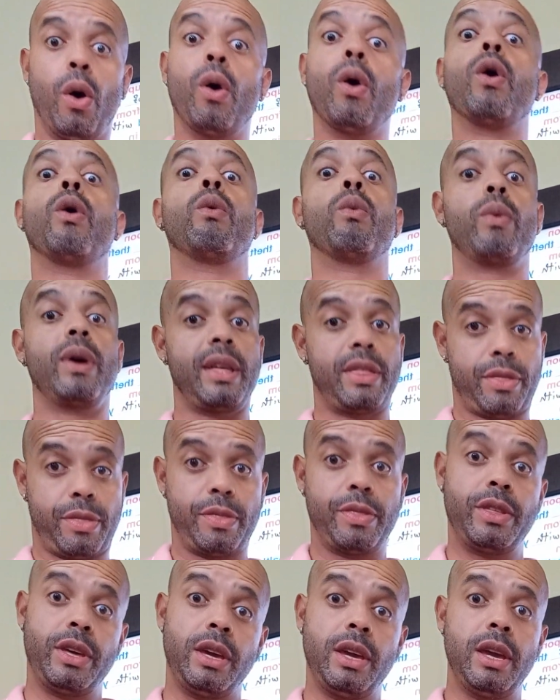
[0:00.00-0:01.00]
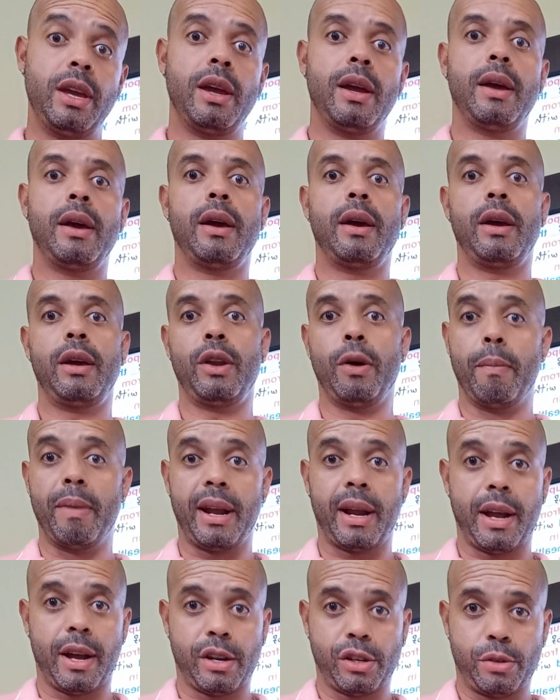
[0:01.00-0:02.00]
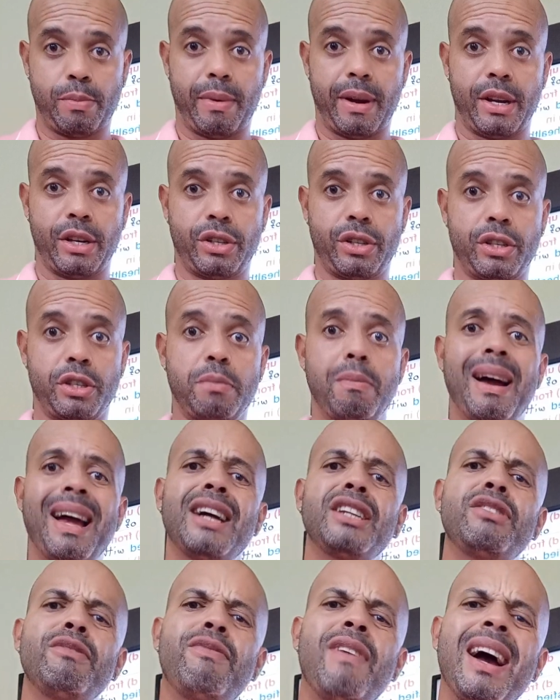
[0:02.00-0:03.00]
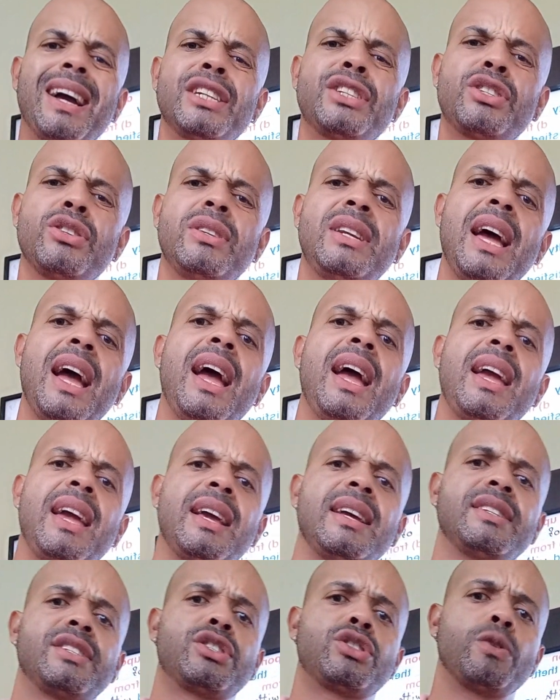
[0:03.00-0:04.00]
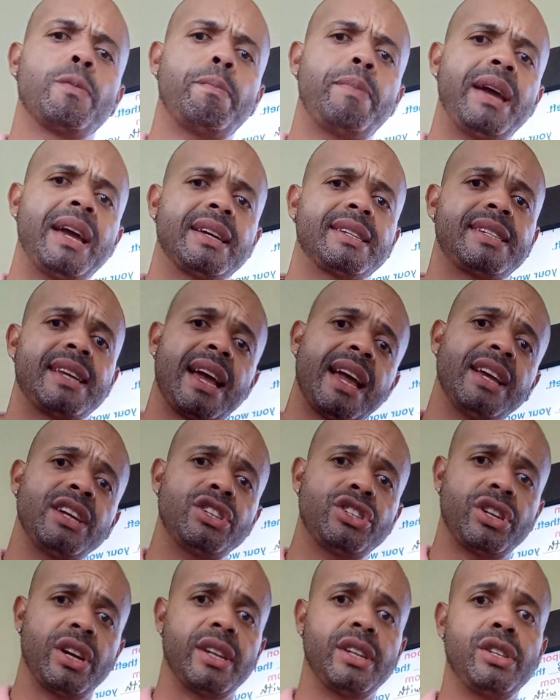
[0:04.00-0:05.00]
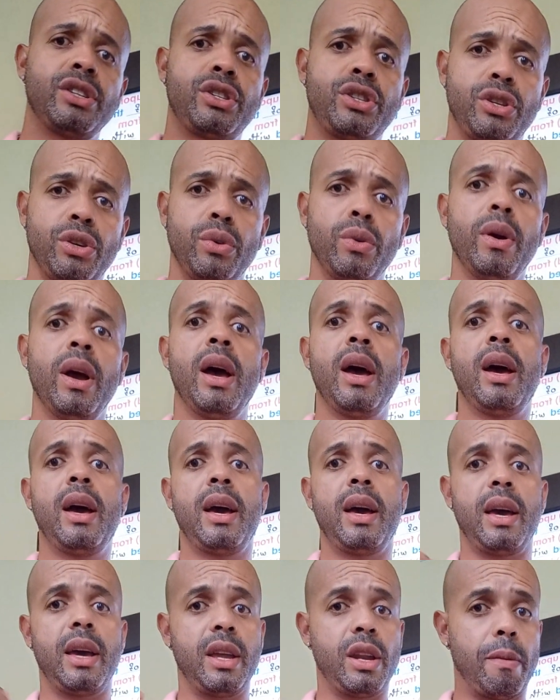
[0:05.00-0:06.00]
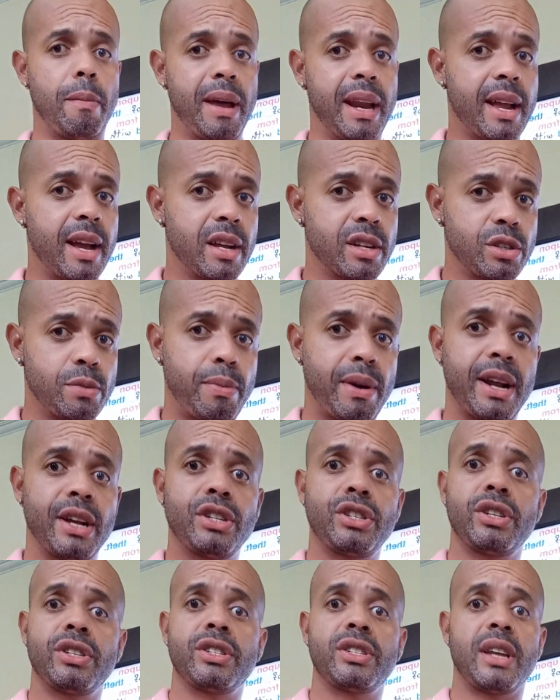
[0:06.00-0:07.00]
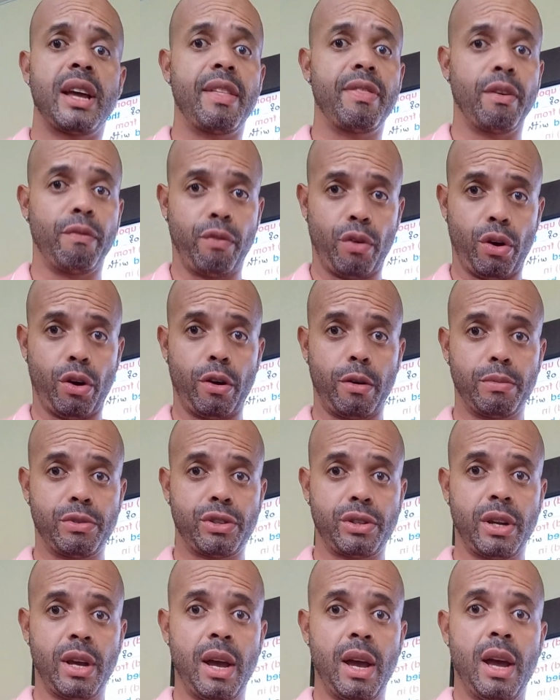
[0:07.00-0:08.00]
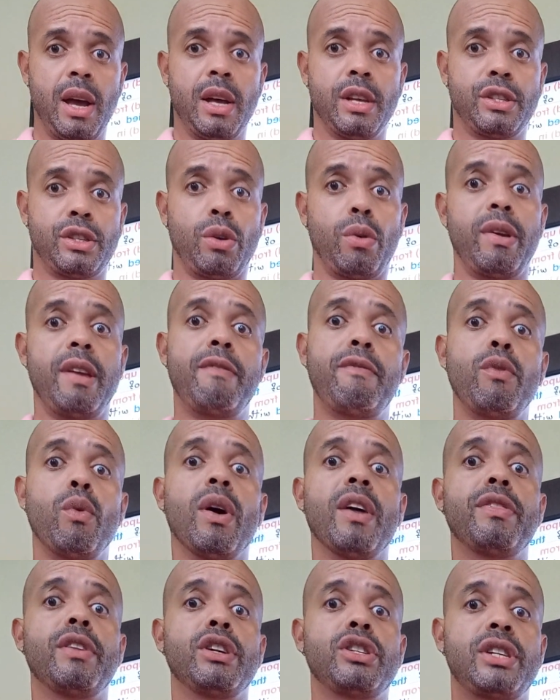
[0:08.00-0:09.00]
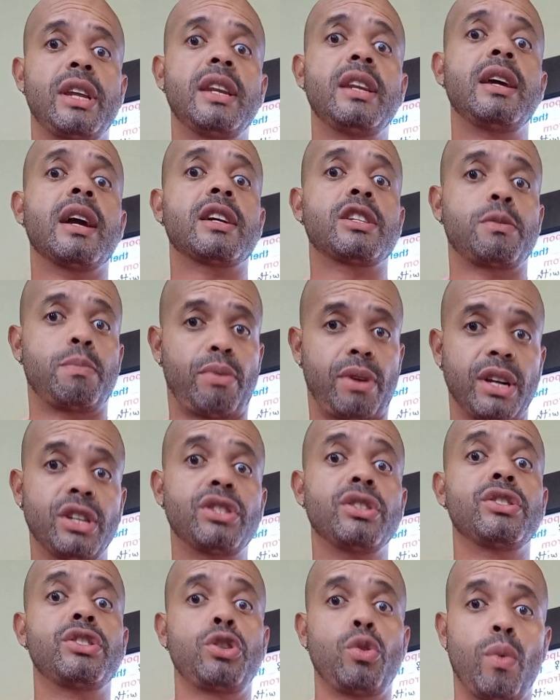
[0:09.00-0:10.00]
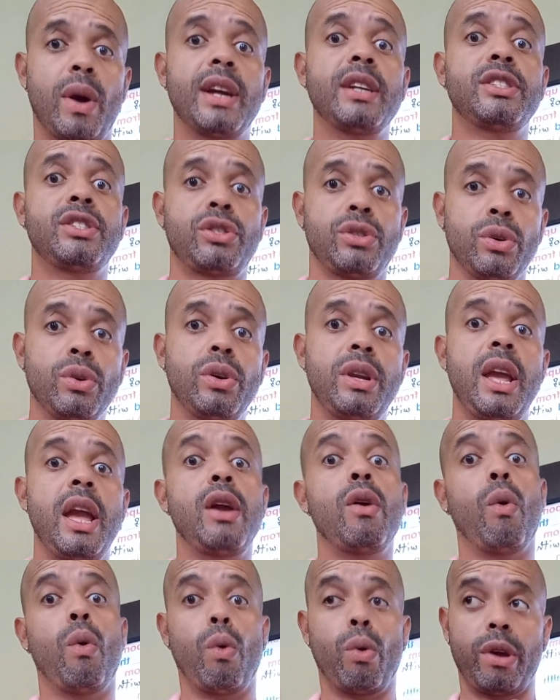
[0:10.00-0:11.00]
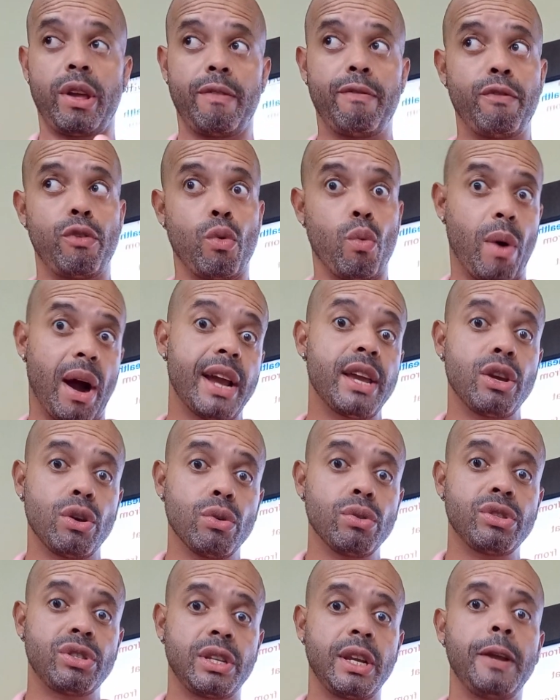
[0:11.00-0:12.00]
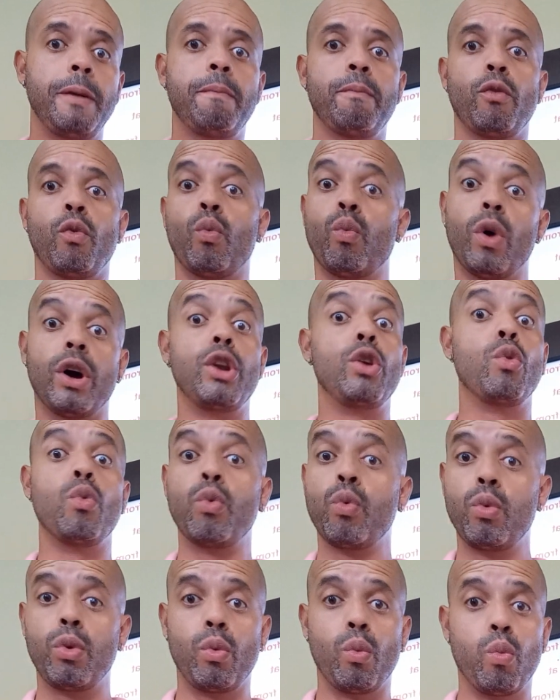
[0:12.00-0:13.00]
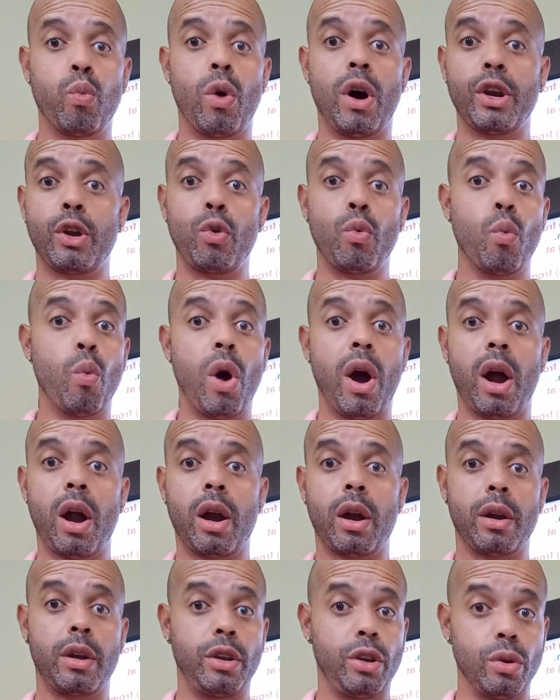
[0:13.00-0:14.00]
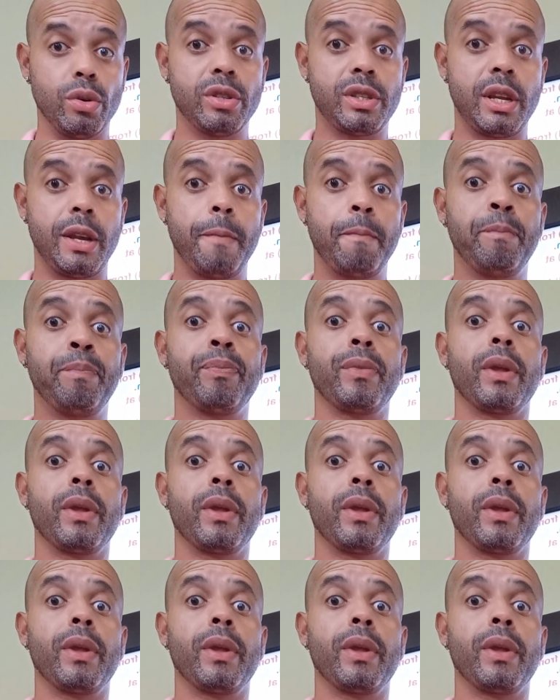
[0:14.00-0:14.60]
or with the idiomatic expressions. My advice today is to pay attention to idiomatic expressions and the verbs. So if you understand the expressions you are studying or if you are using what you are using,